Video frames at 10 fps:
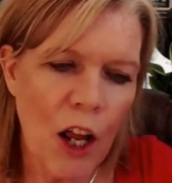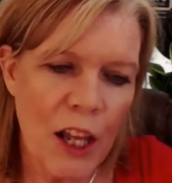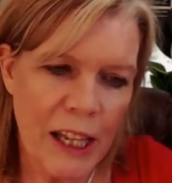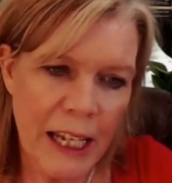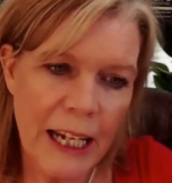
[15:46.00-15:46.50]

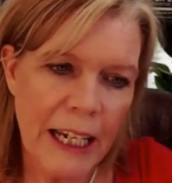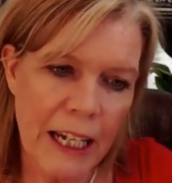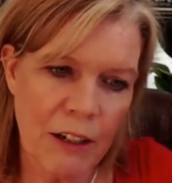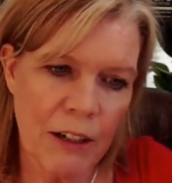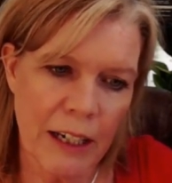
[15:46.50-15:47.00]
the thing
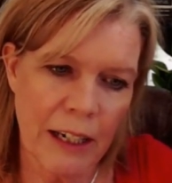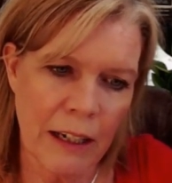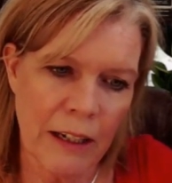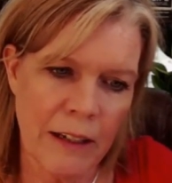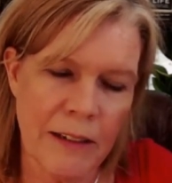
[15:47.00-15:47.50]
here
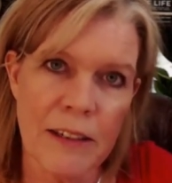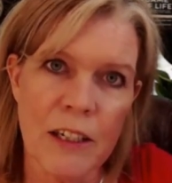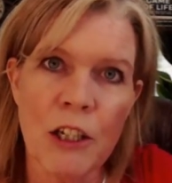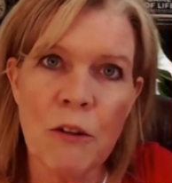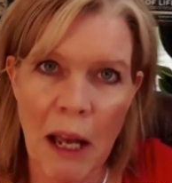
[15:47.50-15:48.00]
is
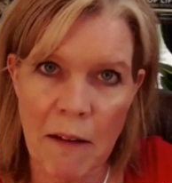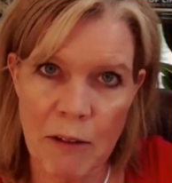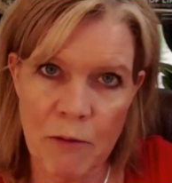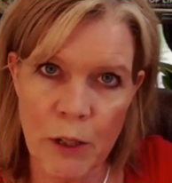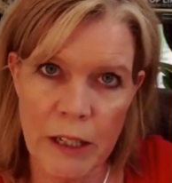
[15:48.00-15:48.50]
you have a
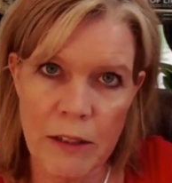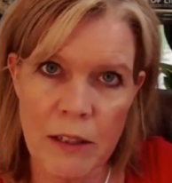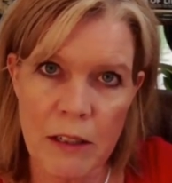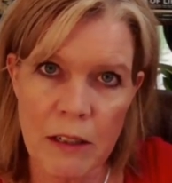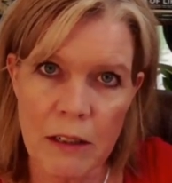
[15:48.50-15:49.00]

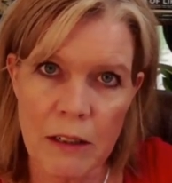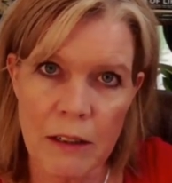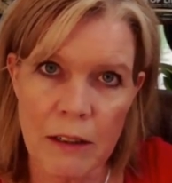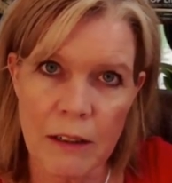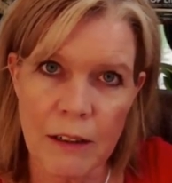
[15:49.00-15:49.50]
voice
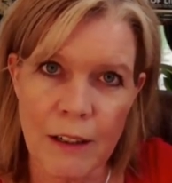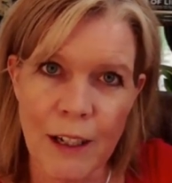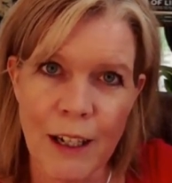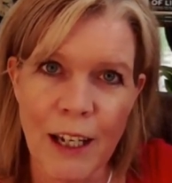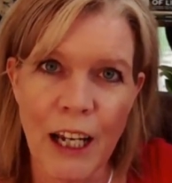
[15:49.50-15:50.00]

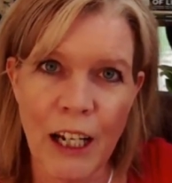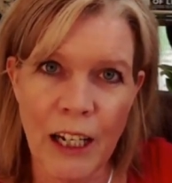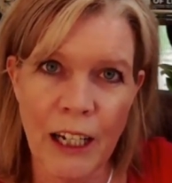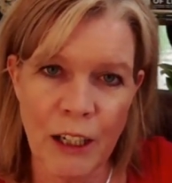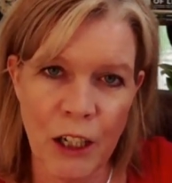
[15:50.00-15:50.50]

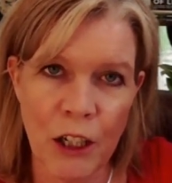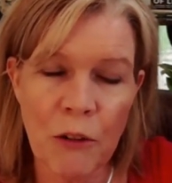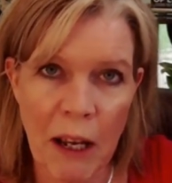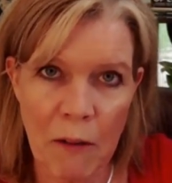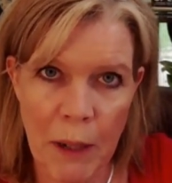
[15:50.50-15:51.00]
and you
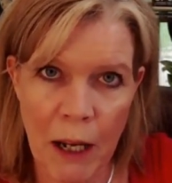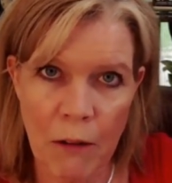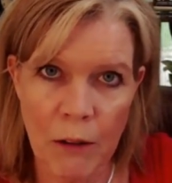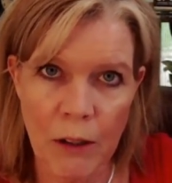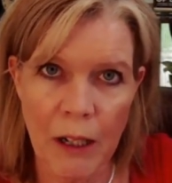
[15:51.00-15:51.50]
have
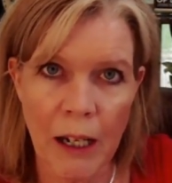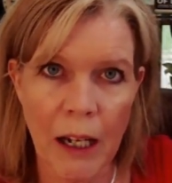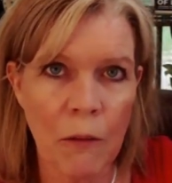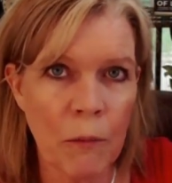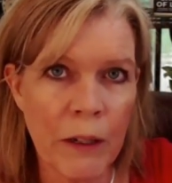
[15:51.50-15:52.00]
power.
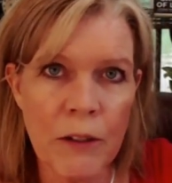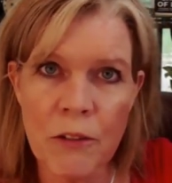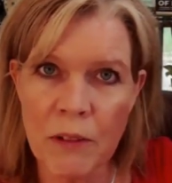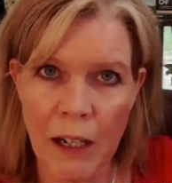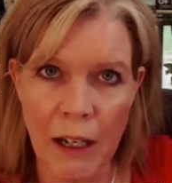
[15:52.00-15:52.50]
And we
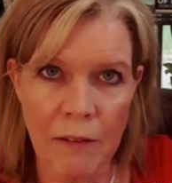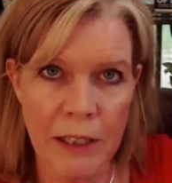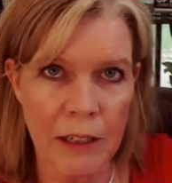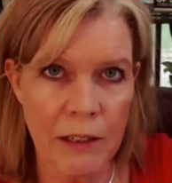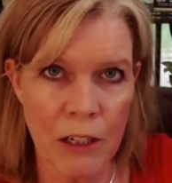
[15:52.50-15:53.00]
do not have to
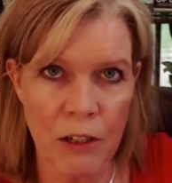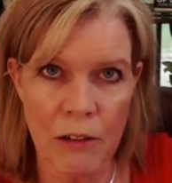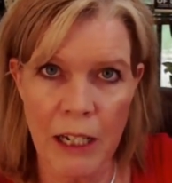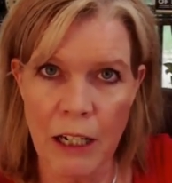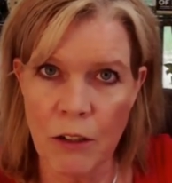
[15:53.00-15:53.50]
continue
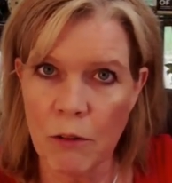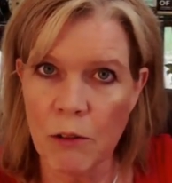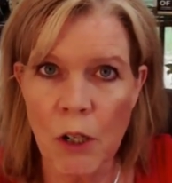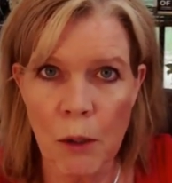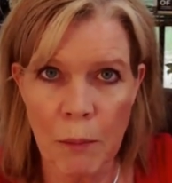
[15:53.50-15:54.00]
to hand
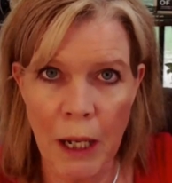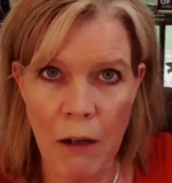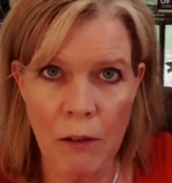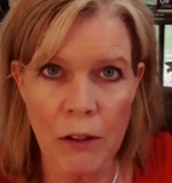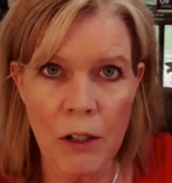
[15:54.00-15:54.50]
over our
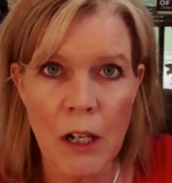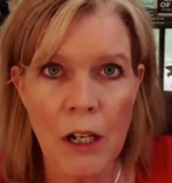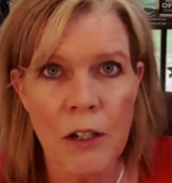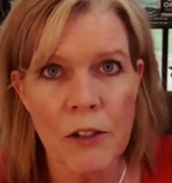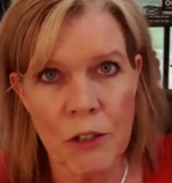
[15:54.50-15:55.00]
power
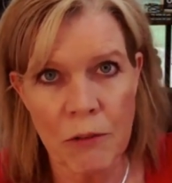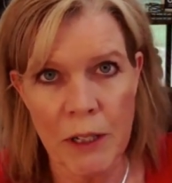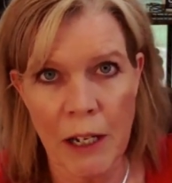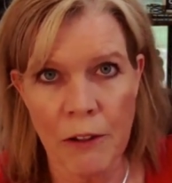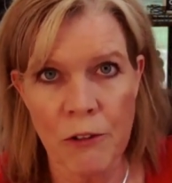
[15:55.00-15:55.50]
to
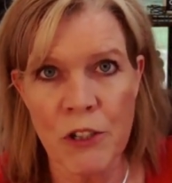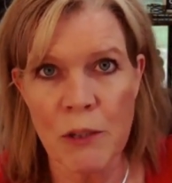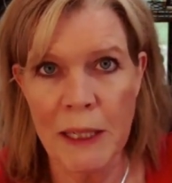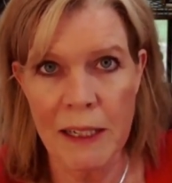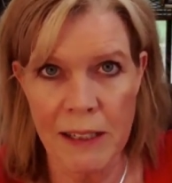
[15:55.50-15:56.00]
another just
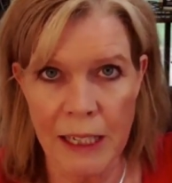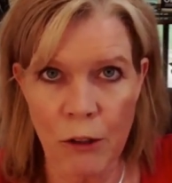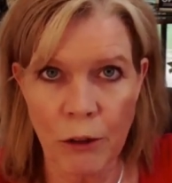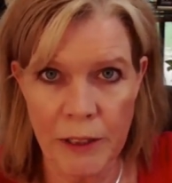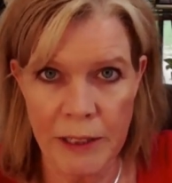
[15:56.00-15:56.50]
because they
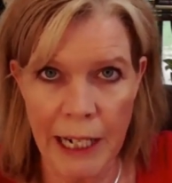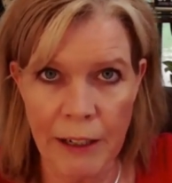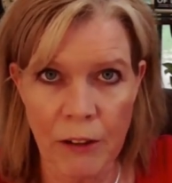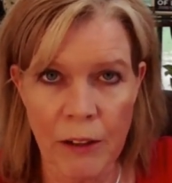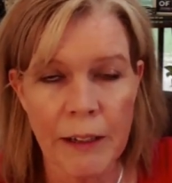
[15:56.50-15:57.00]
hold a
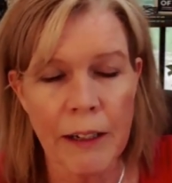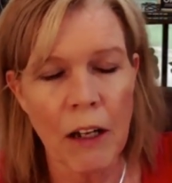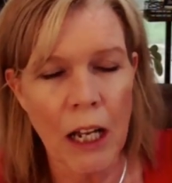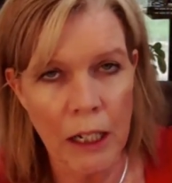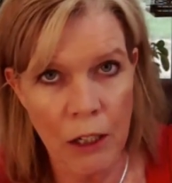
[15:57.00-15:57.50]
title. Now,
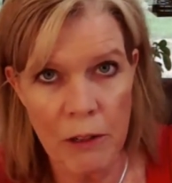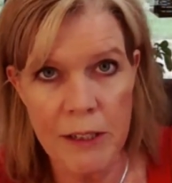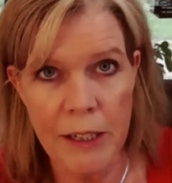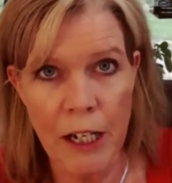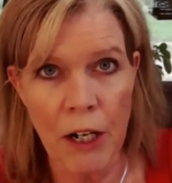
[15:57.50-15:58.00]
I know
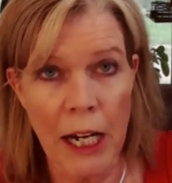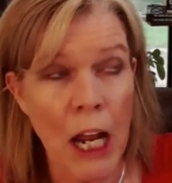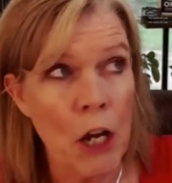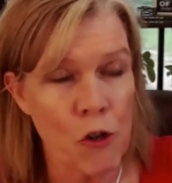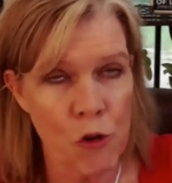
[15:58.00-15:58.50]
it's scary.
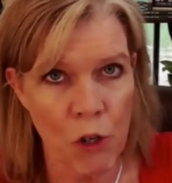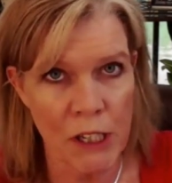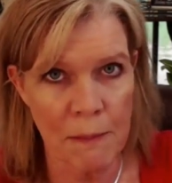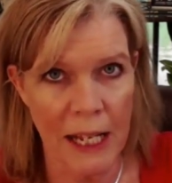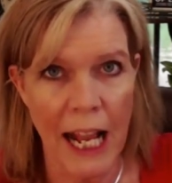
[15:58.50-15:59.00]

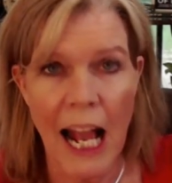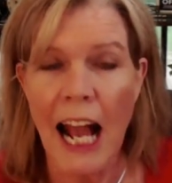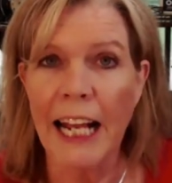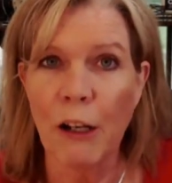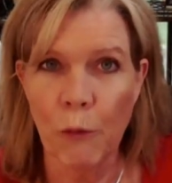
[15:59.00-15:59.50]
Trust me.
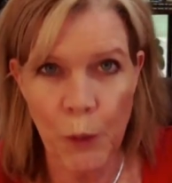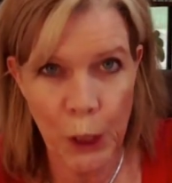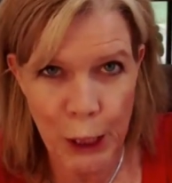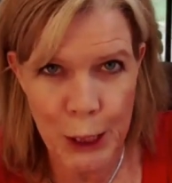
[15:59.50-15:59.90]
I get really